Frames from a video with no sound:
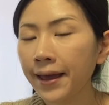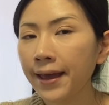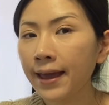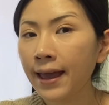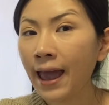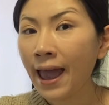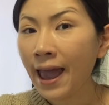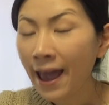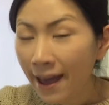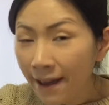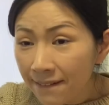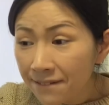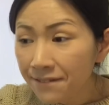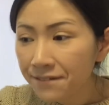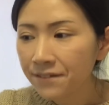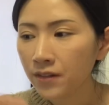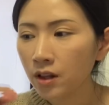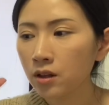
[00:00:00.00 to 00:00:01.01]
have
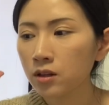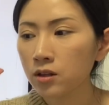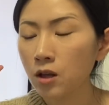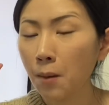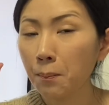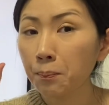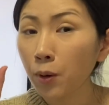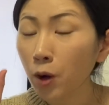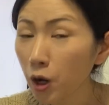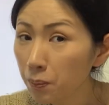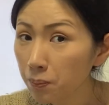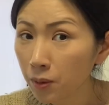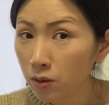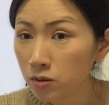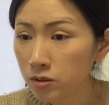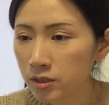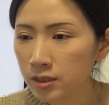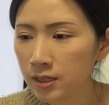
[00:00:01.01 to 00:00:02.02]
the
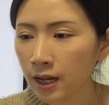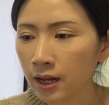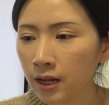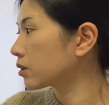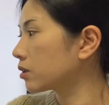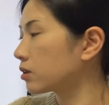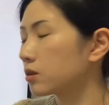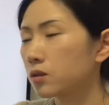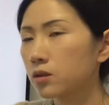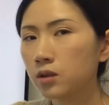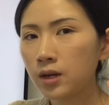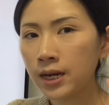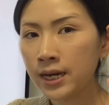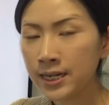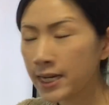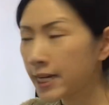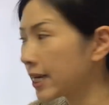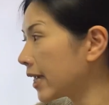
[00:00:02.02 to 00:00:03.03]
purpose
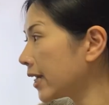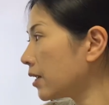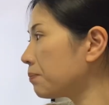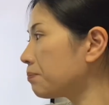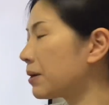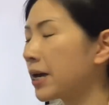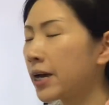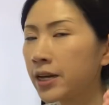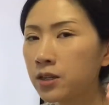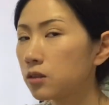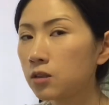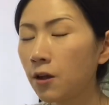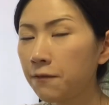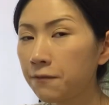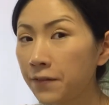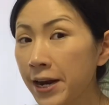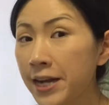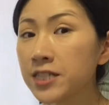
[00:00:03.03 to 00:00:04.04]
indicated by the
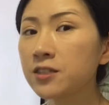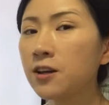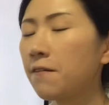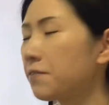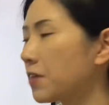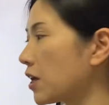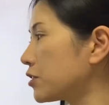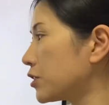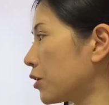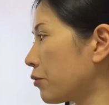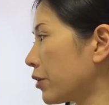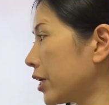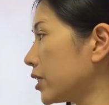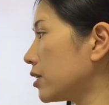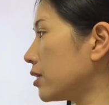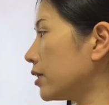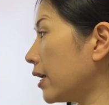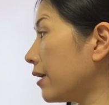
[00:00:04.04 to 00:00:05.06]
phrase of the
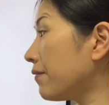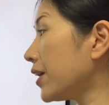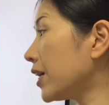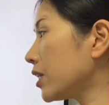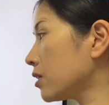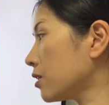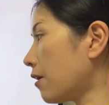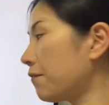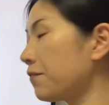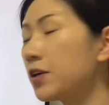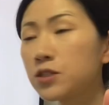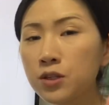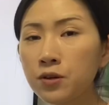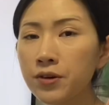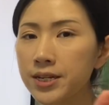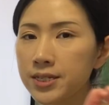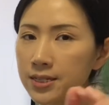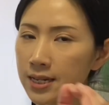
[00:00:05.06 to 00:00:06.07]
gerund living in the
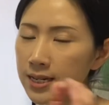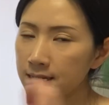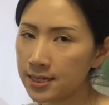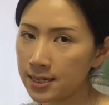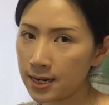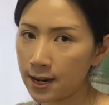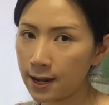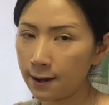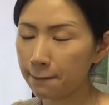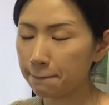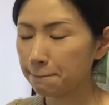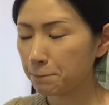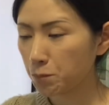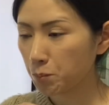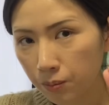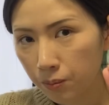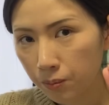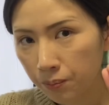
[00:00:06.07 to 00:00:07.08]
futuristic city.
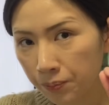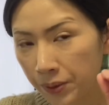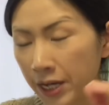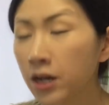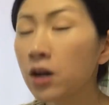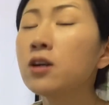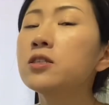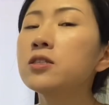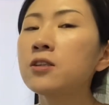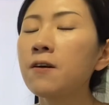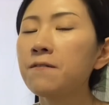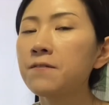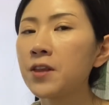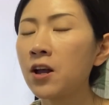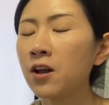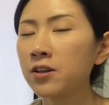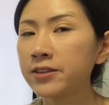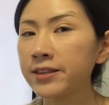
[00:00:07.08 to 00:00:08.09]
Because of
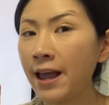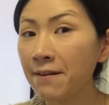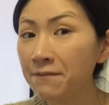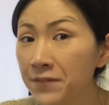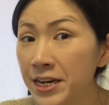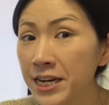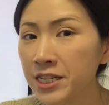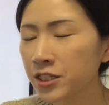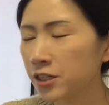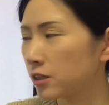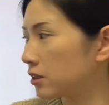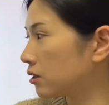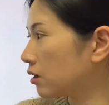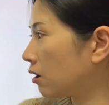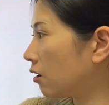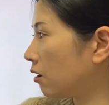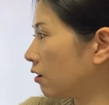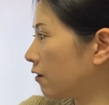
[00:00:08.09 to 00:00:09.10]
the definition
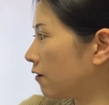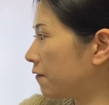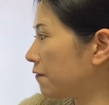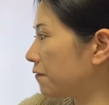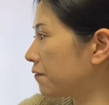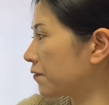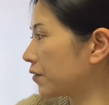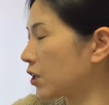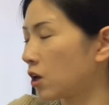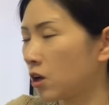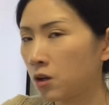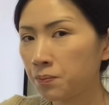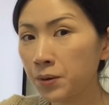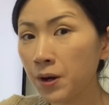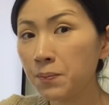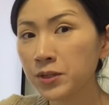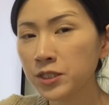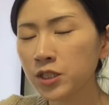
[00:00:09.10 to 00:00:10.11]
of the
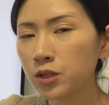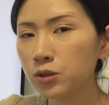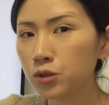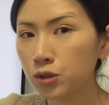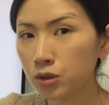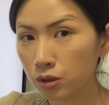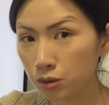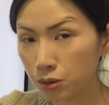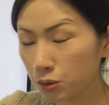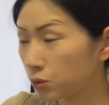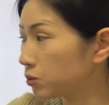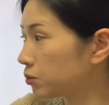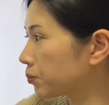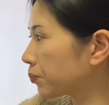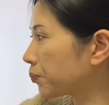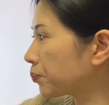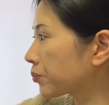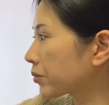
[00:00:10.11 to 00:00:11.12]
preposition to,
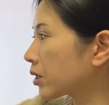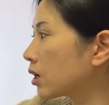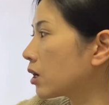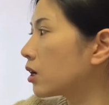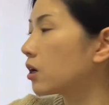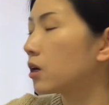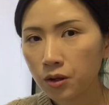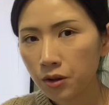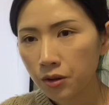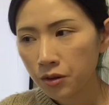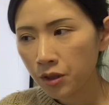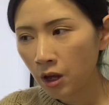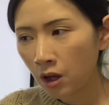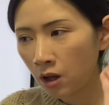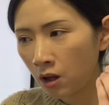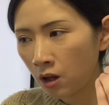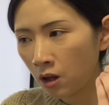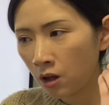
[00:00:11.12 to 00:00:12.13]

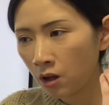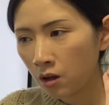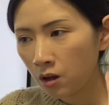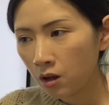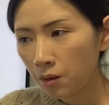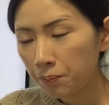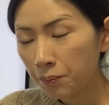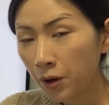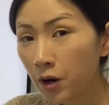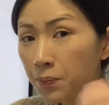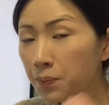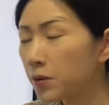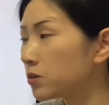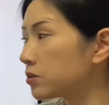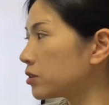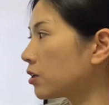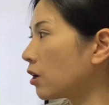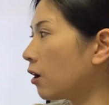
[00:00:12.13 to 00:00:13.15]
the
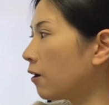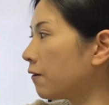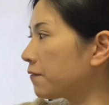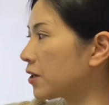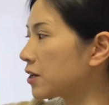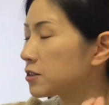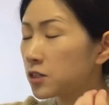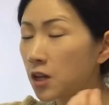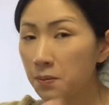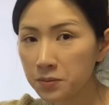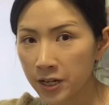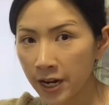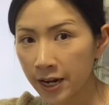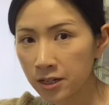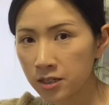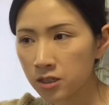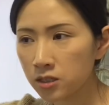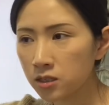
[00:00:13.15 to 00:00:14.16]
purpose of the
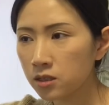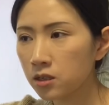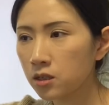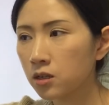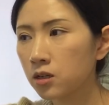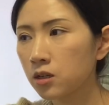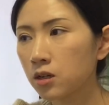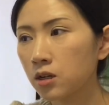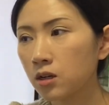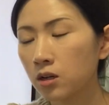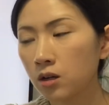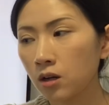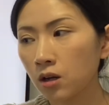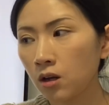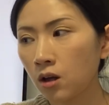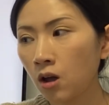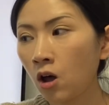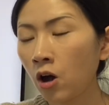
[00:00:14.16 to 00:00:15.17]
subject
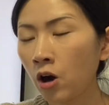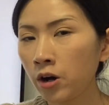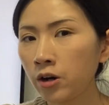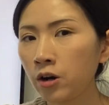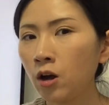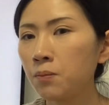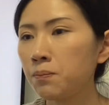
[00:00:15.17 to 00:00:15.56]
are